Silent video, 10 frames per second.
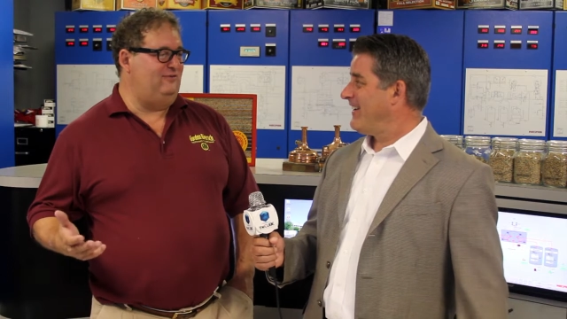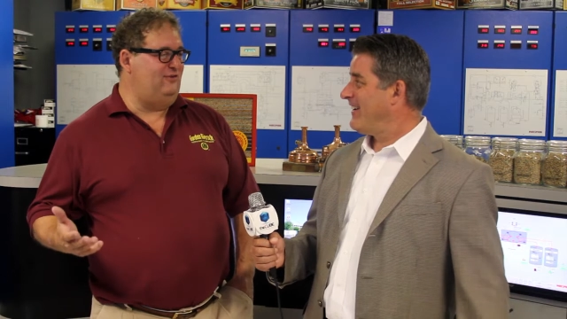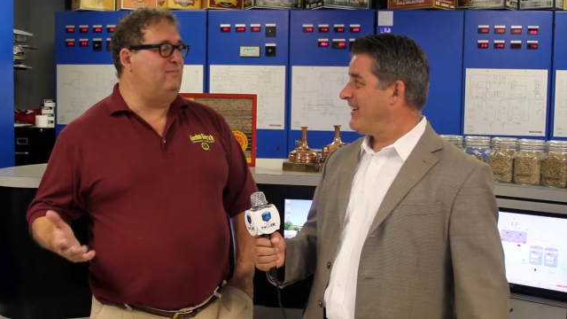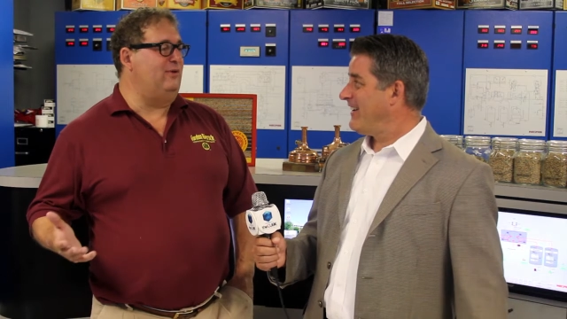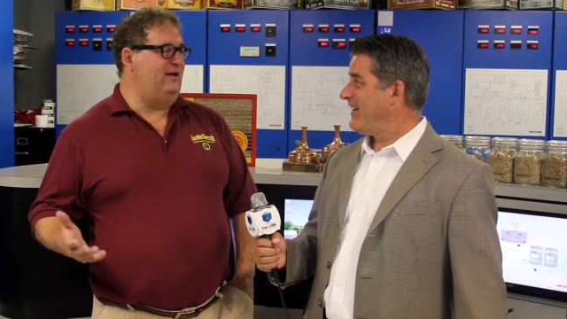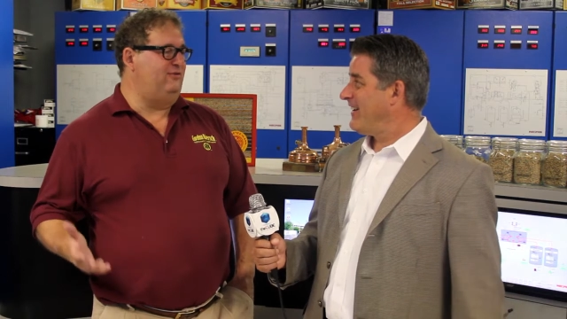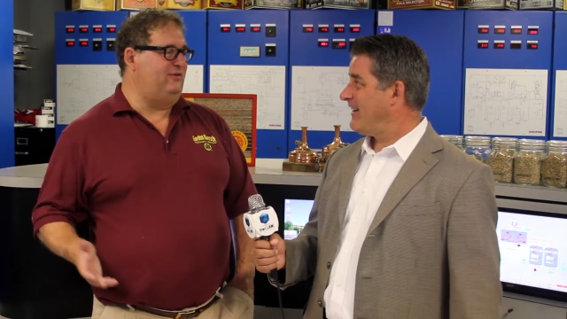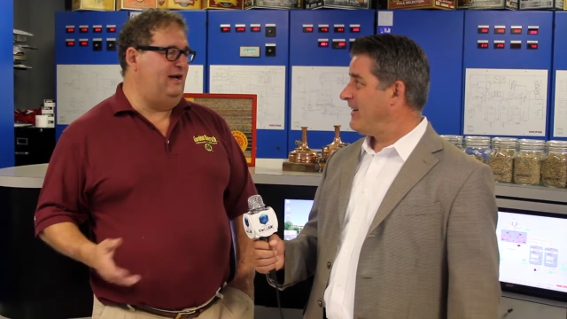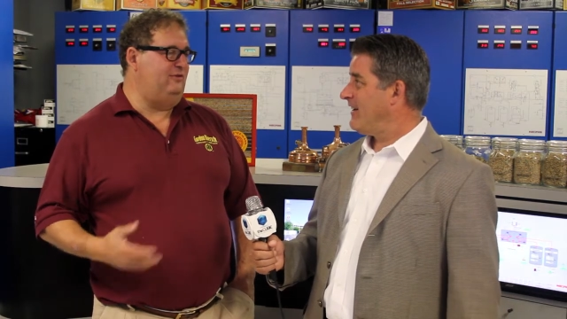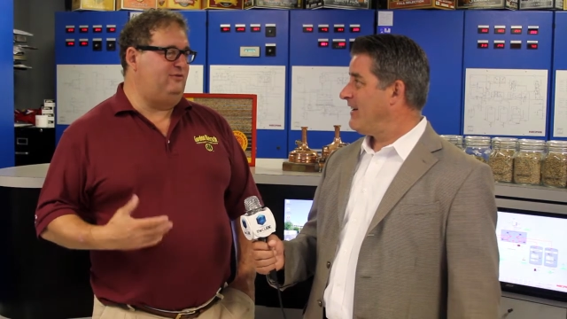Speaker 1: someplace.
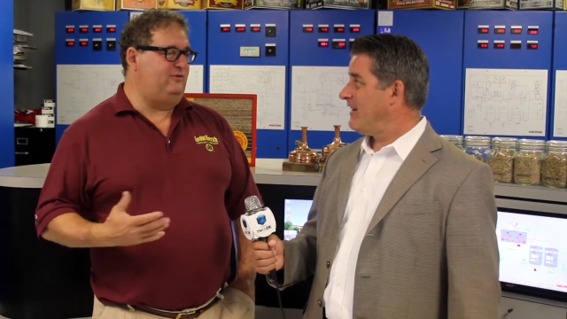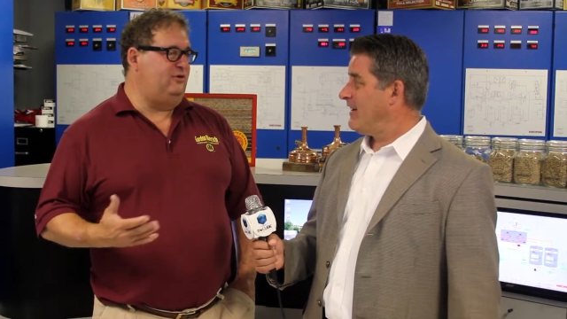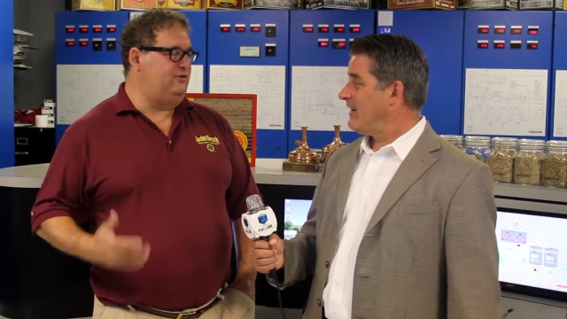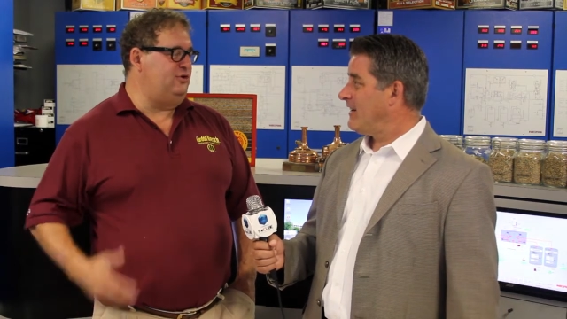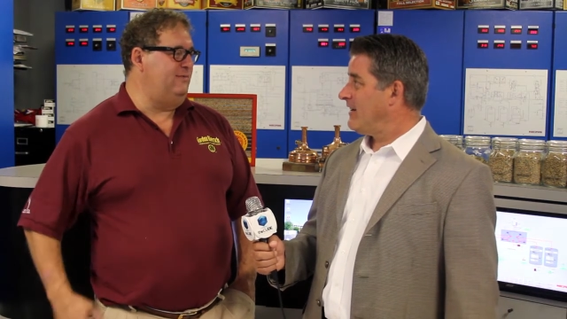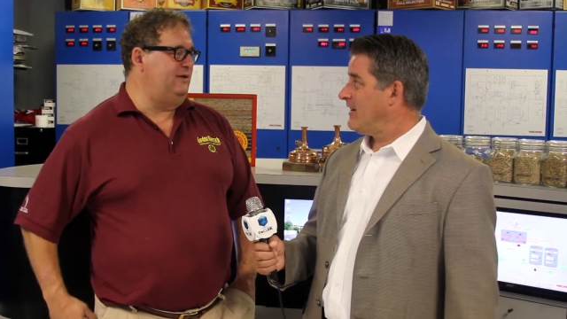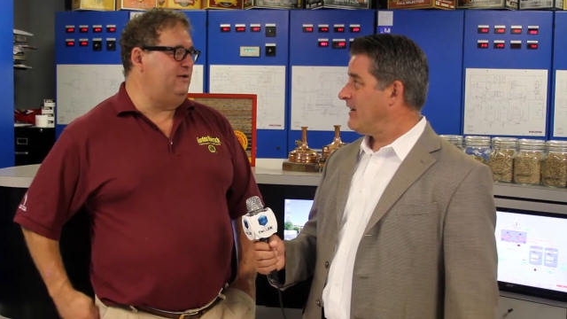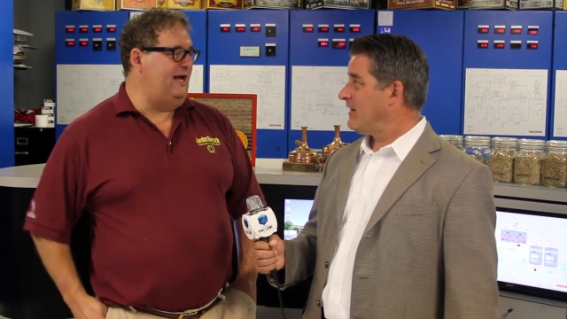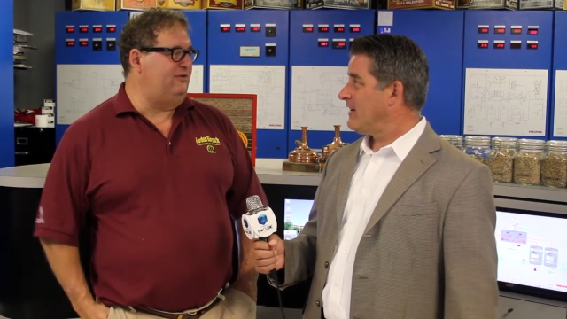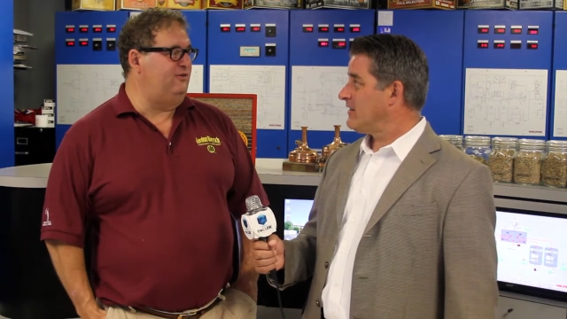And I took German
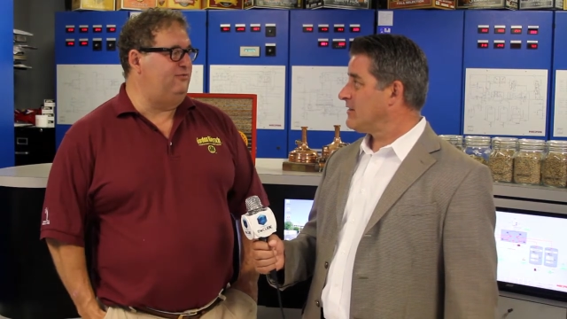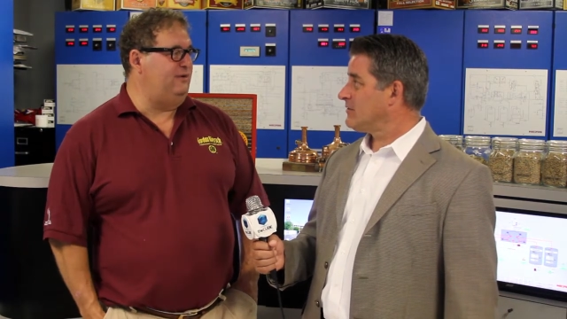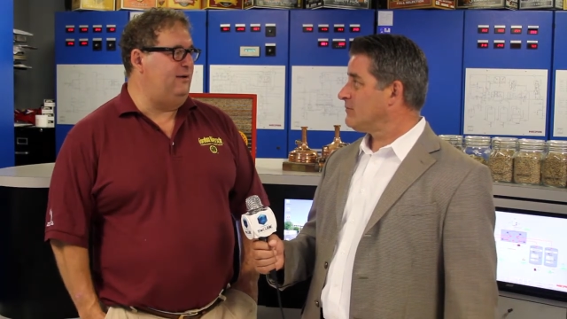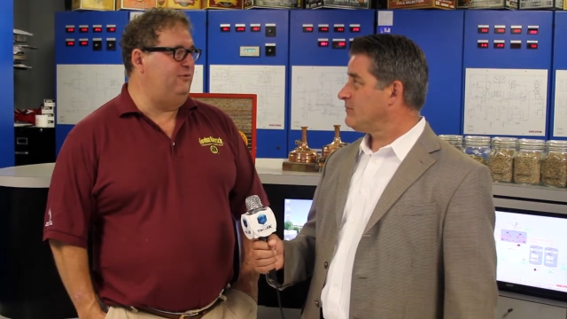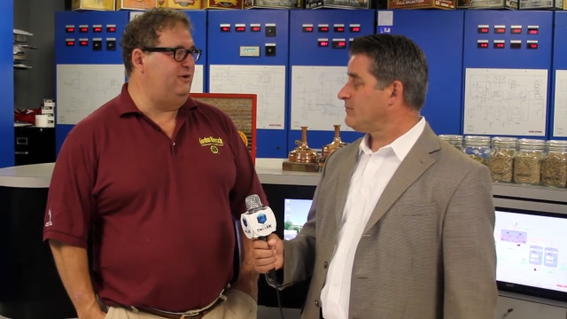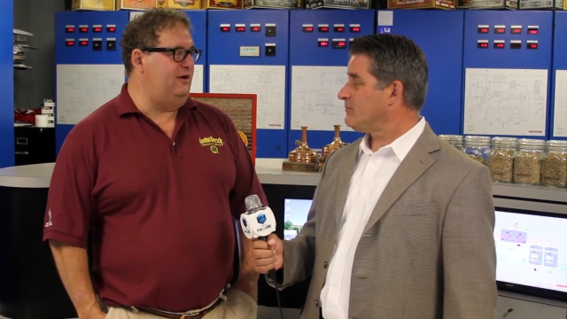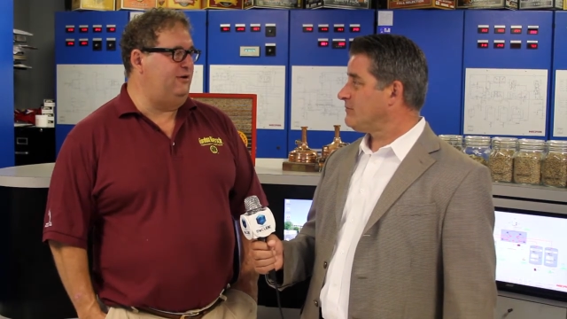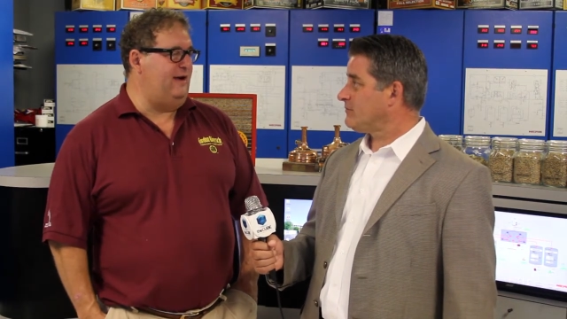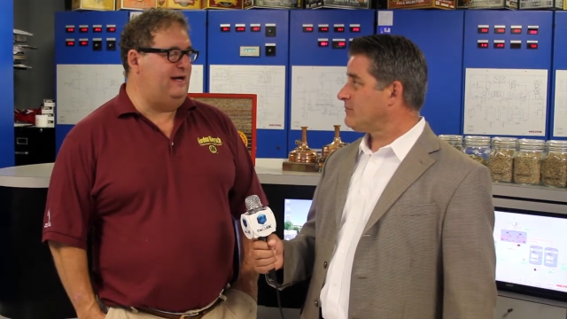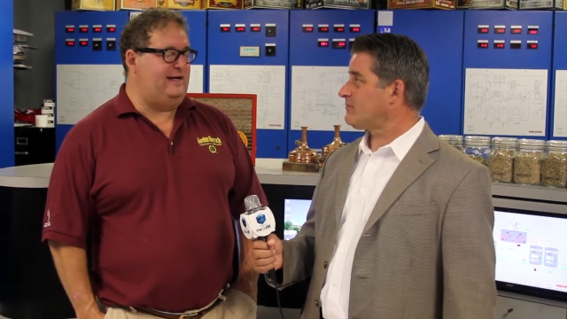classes when I was an
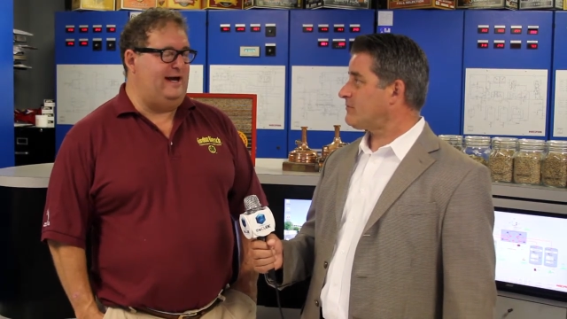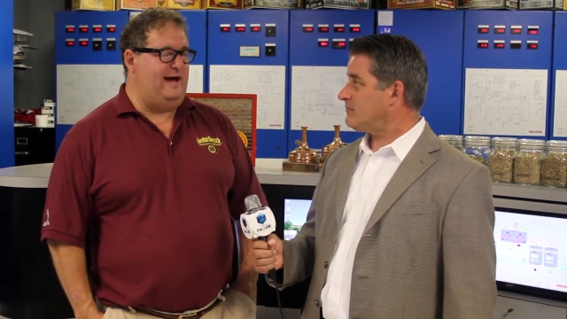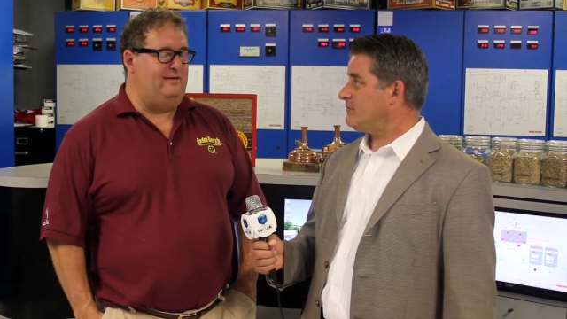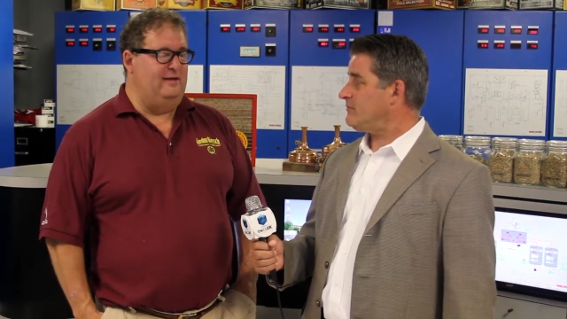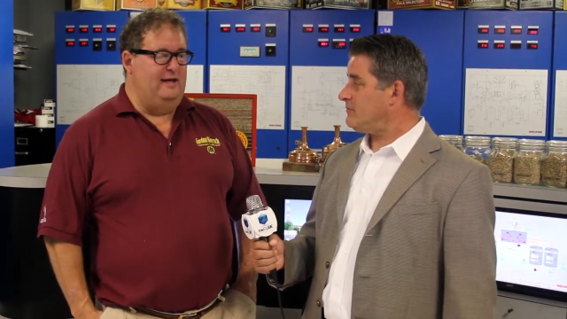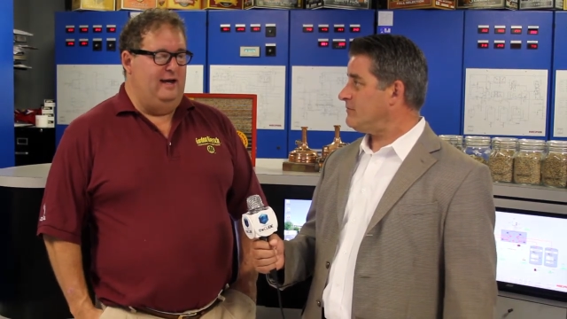undergrad at Cal,